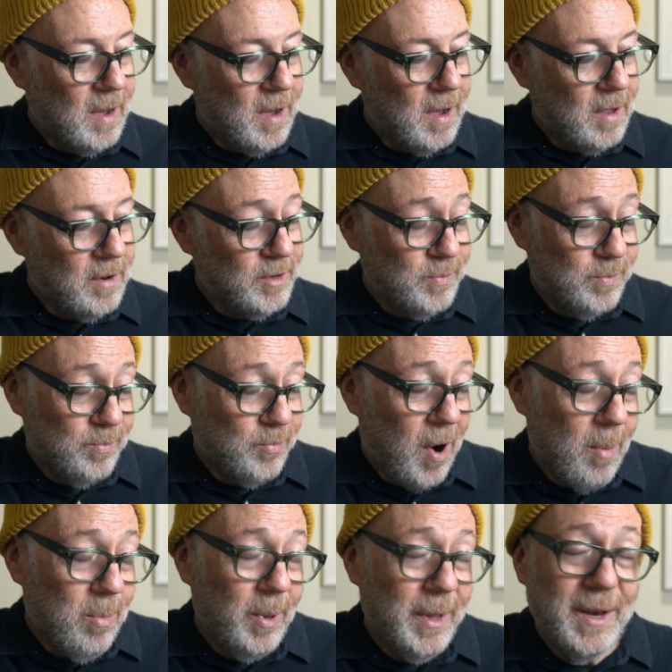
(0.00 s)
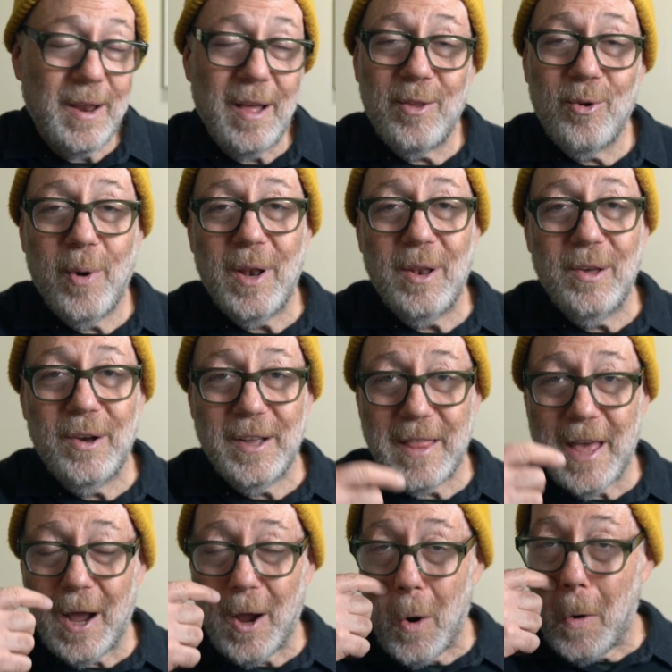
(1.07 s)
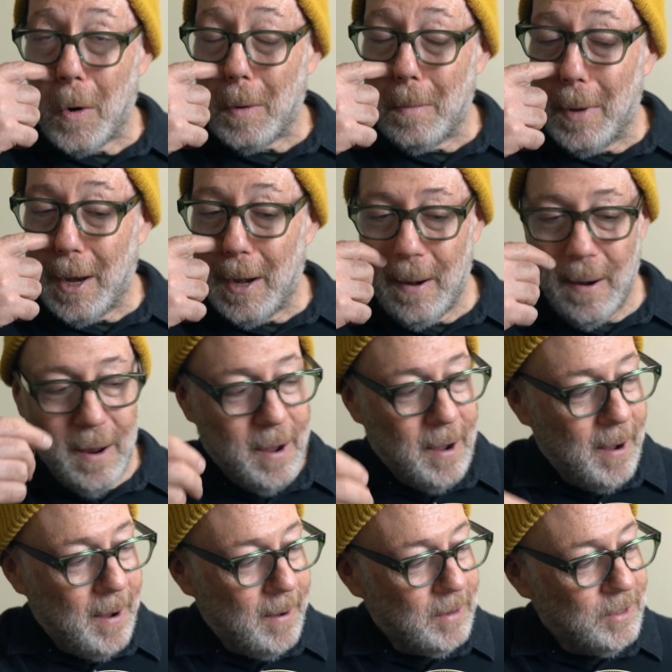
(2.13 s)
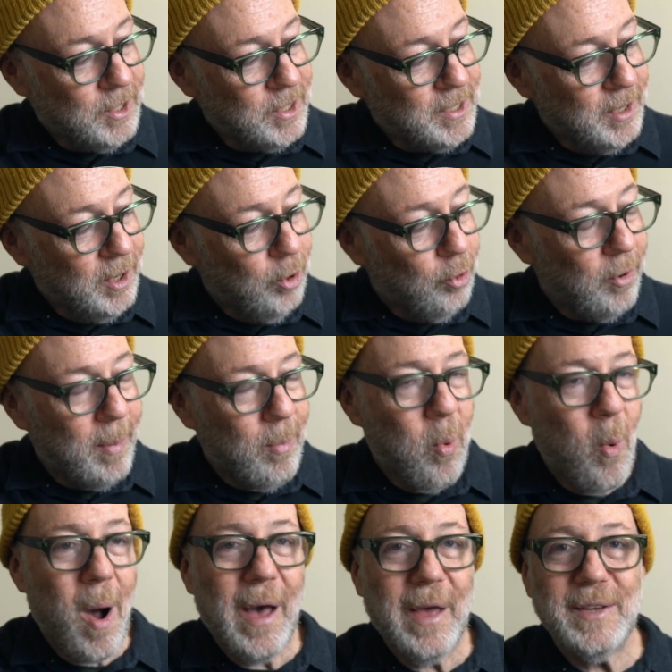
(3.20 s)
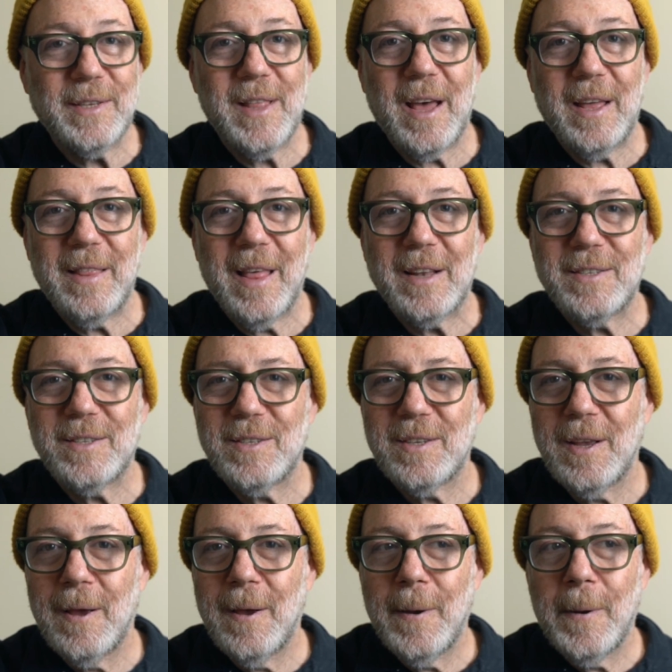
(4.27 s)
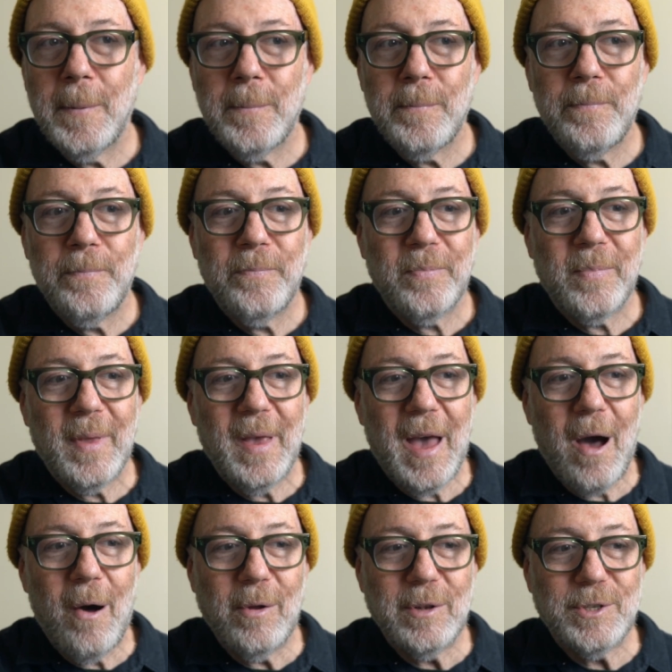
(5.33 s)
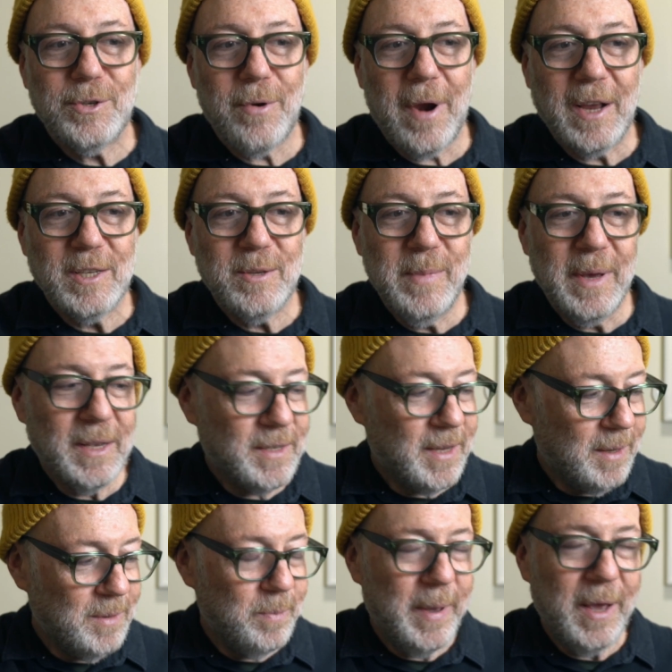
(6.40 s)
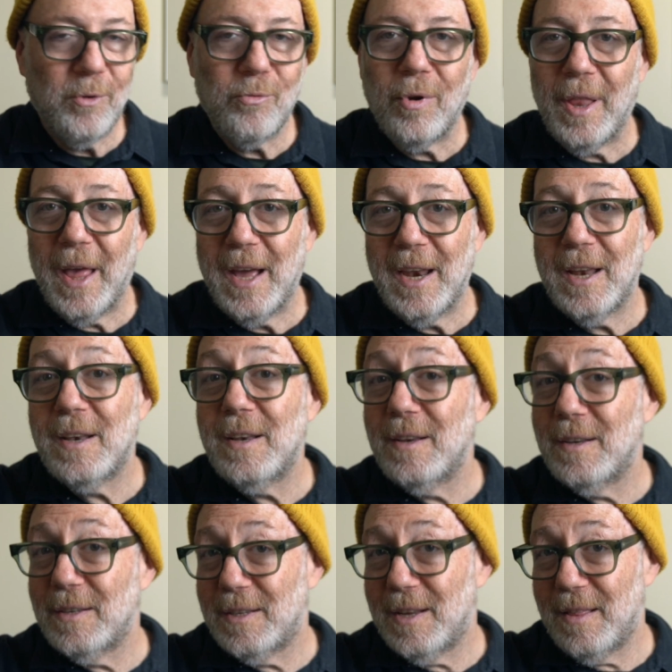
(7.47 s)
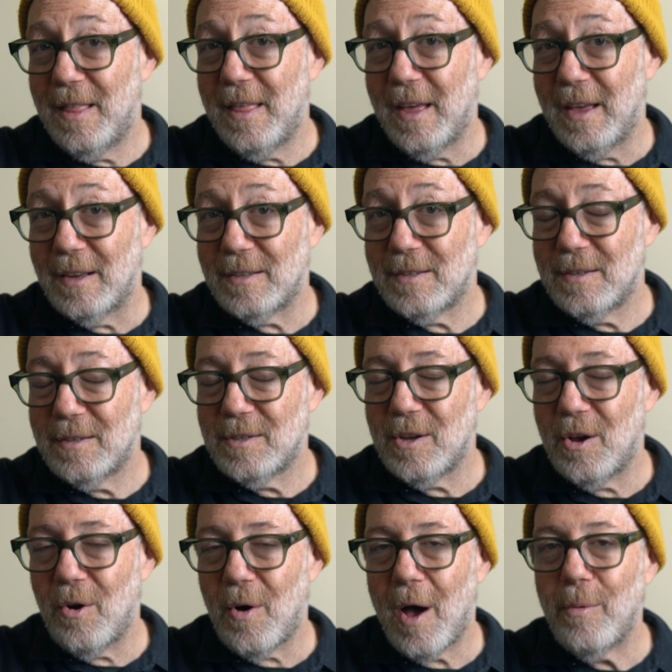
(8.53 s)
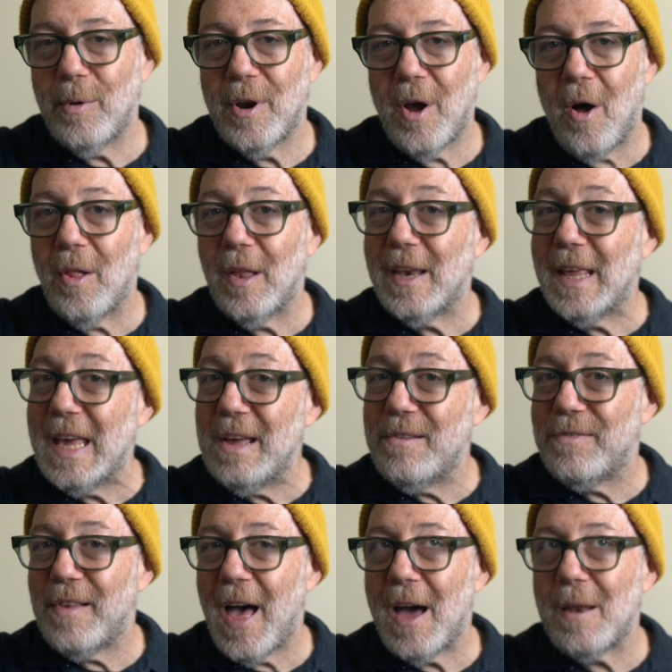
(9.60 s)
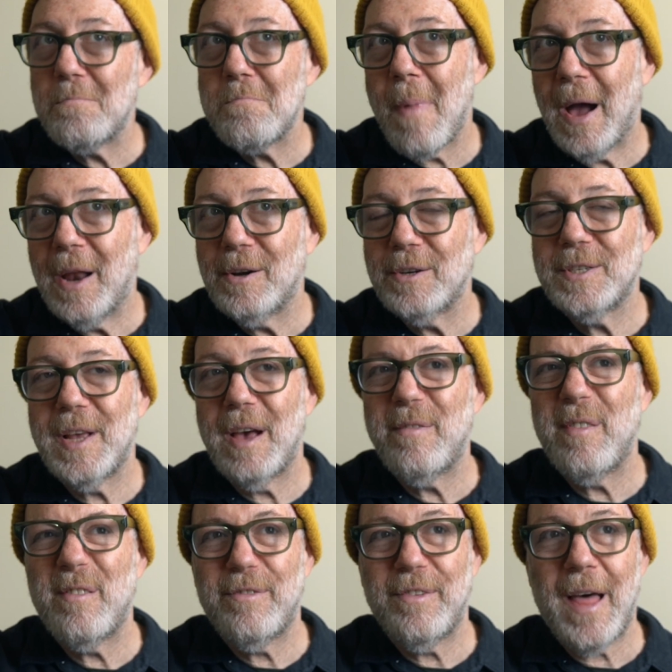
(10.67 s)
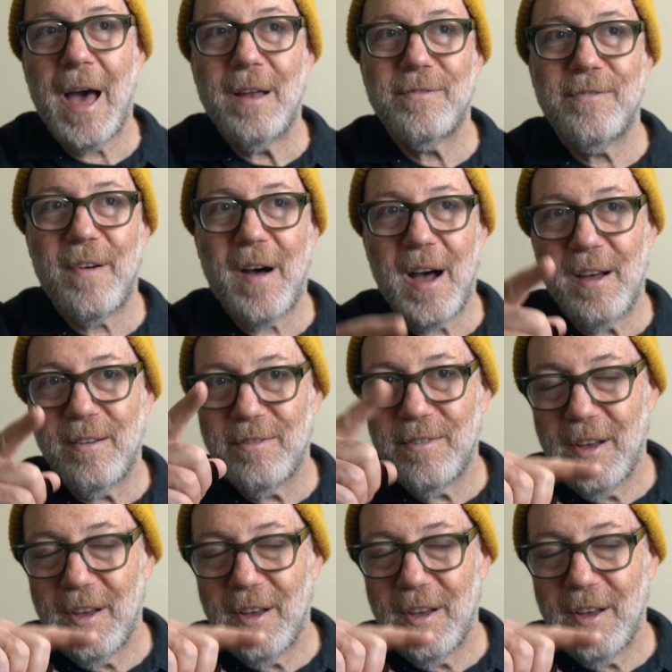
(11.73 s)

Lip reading: There's probably another way to look at that chord, but just grip-wise, that's how it strikes me as being related to this. So I would call it E flat minor 7 flat 5